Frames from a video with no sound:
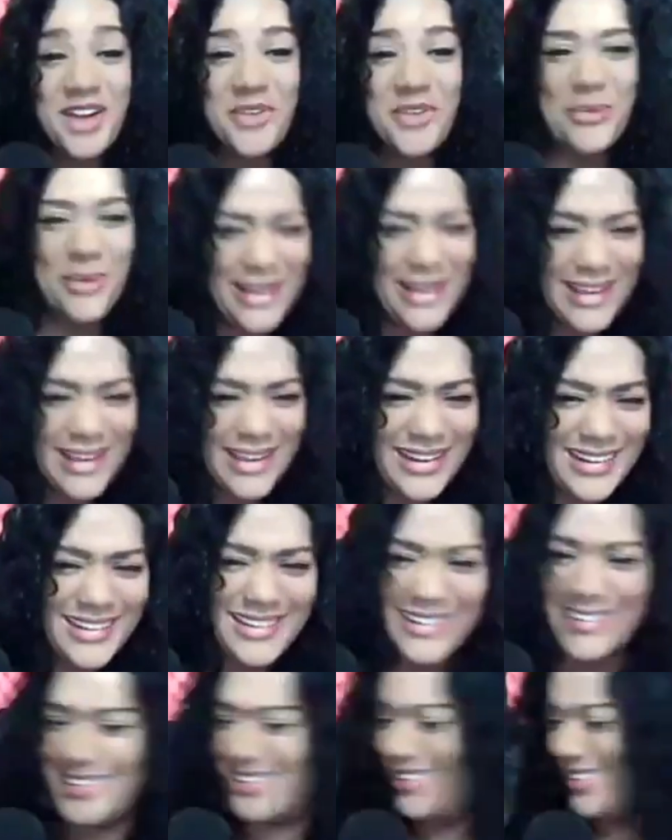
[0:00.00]
heard what?
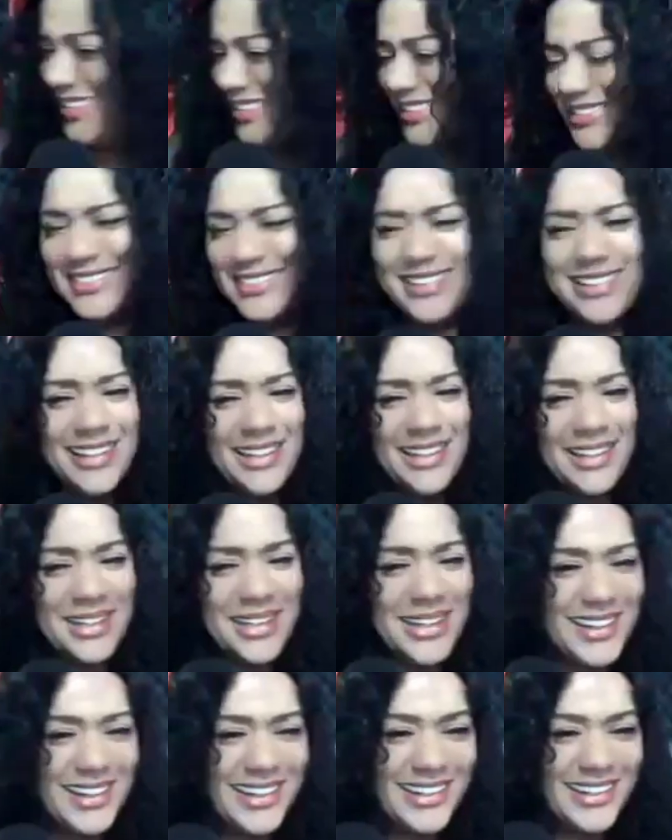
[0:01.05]
He's
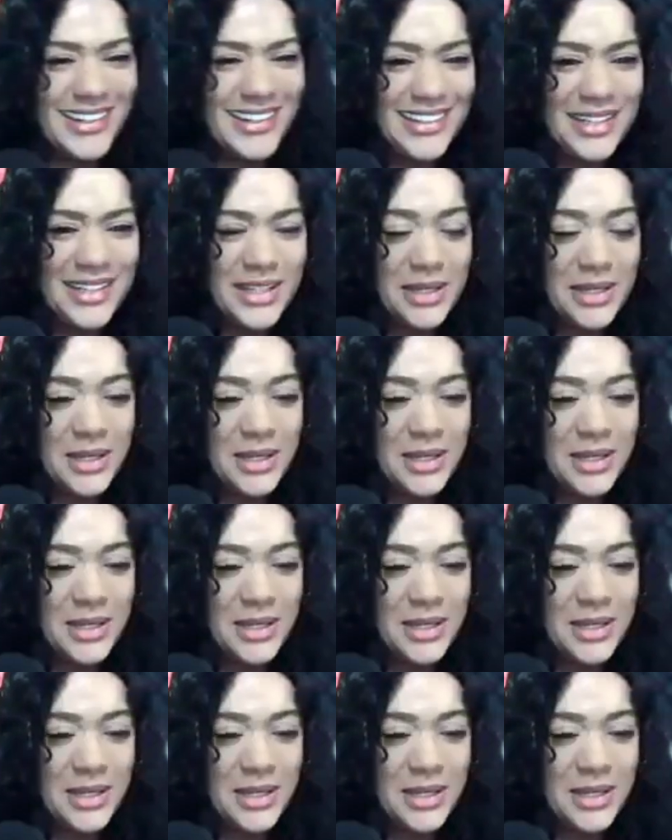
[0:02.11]
like, yeah, he's like,